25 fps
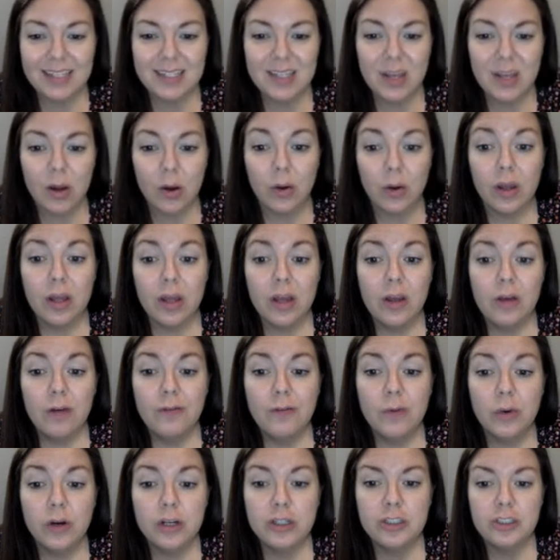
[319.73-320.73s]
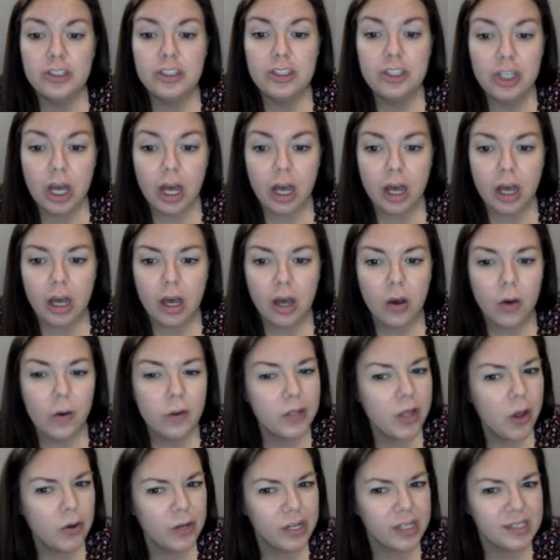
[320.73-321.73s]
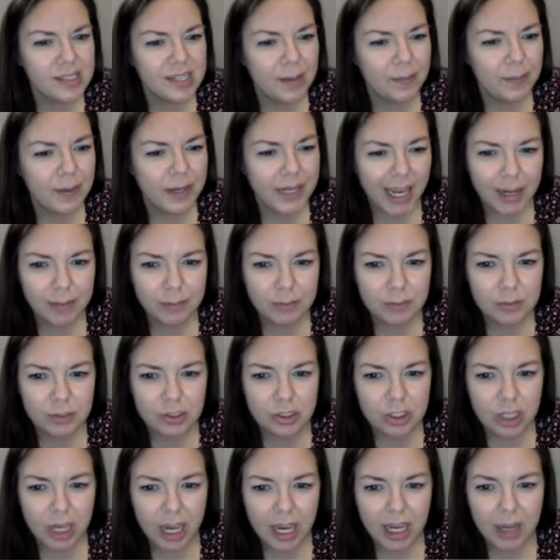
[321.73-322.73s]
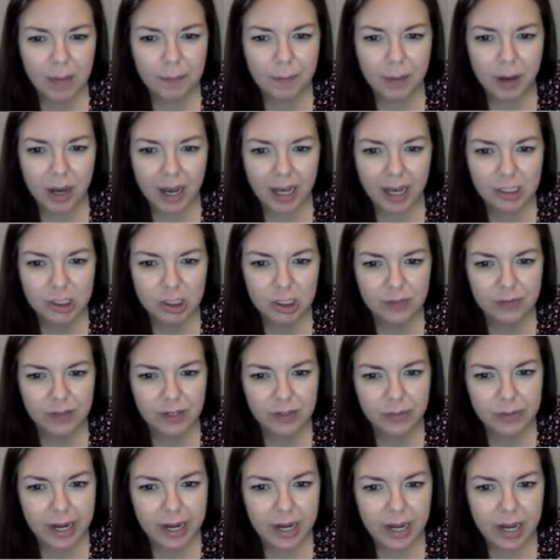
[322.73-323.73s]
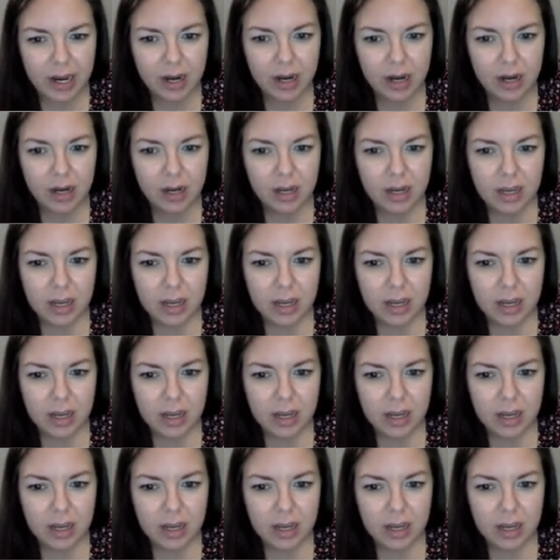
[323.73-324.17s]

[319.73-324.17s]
So for je, oh, notice it became J apostrophe right here.